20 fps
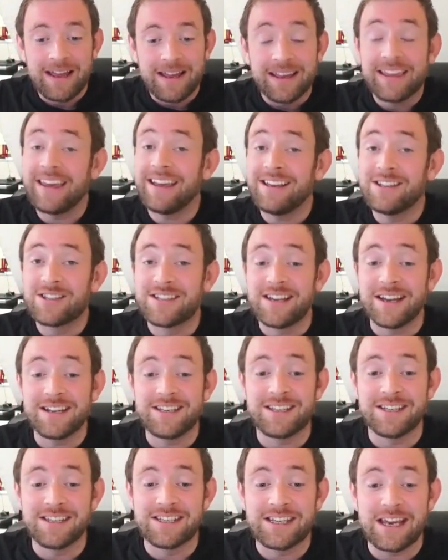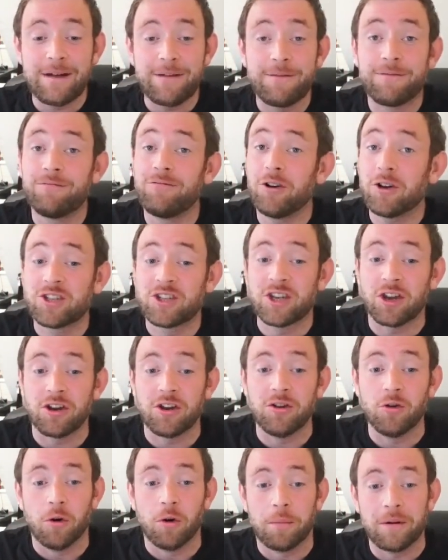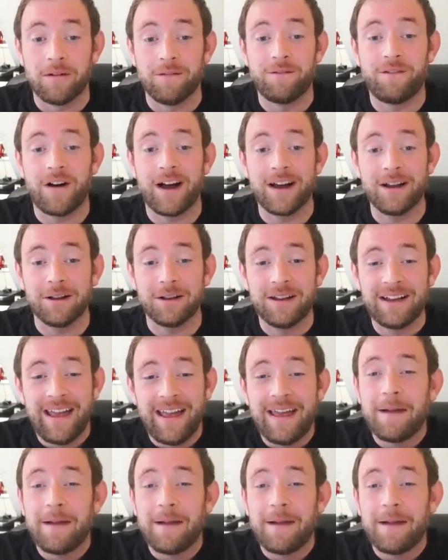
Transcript: King's nice and safe, rook's on an open file.